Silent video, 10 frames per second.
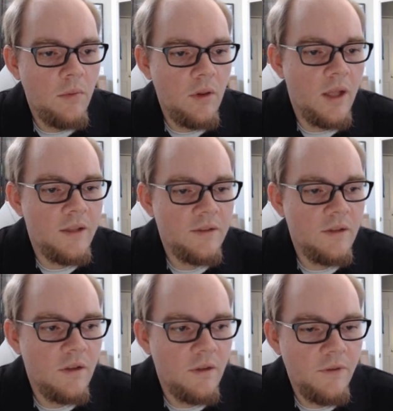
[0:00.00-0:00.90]

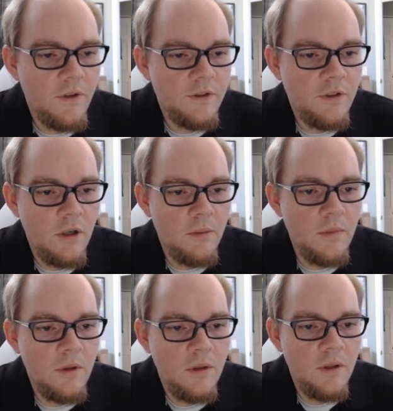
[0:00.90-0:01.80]
plus the first
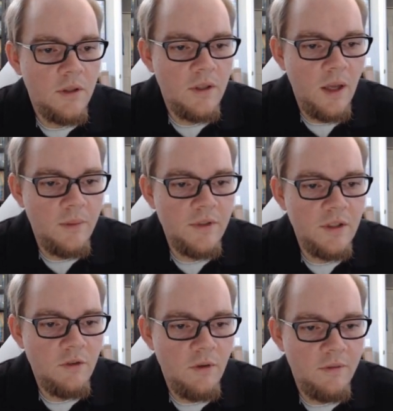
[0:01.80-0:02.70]
term times
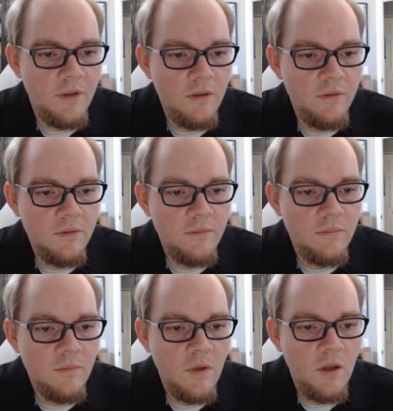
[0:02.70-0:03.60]
the derivative
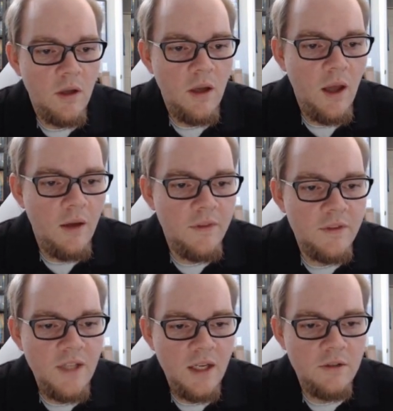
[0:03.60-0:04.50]
of
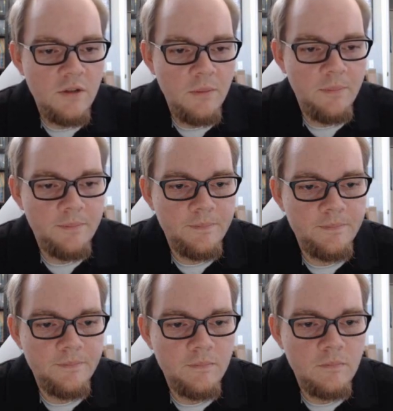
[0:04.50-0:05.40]
the second term.
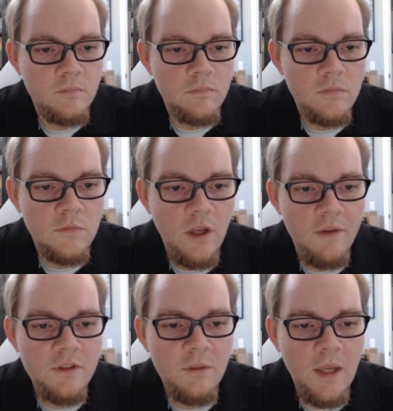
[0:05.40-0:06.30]
So
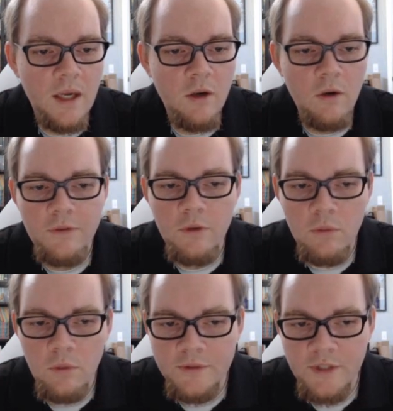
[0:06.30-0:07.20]
obviously we've got to know a few
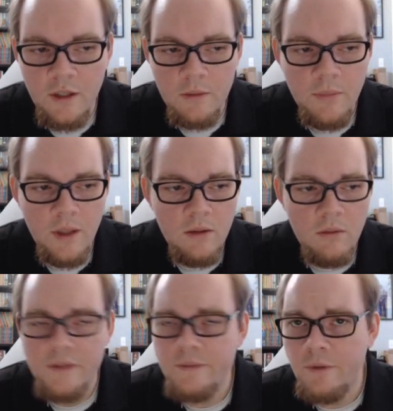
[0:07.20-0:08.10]
rules here, but
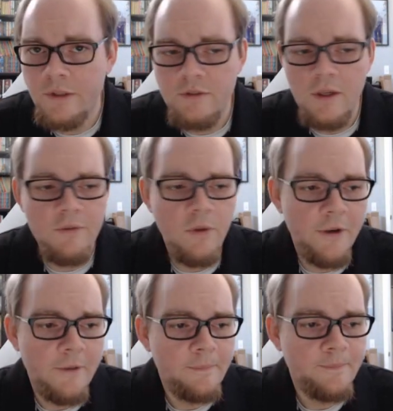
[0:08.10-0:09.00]
otherwise it's pretty
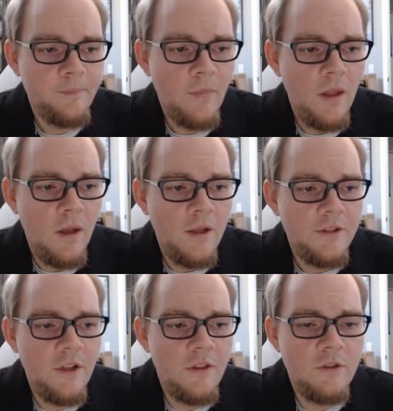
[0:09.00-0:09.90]
straightforward.
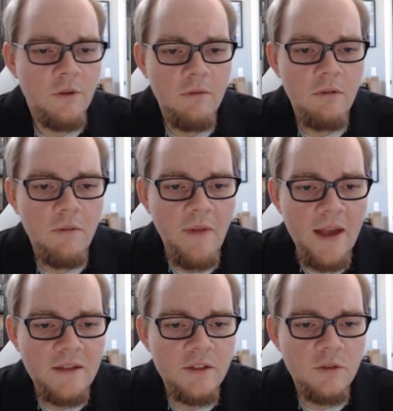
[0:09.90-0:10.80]
So the derivative of
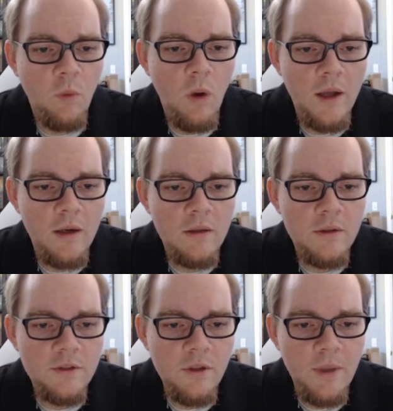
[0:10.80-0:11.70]
x is 1,
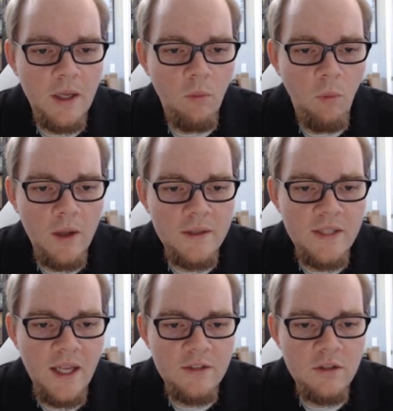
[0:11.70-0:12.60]
so we get 1
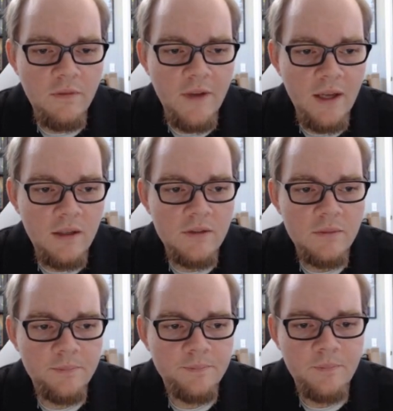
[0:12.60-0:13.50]
tangent of x.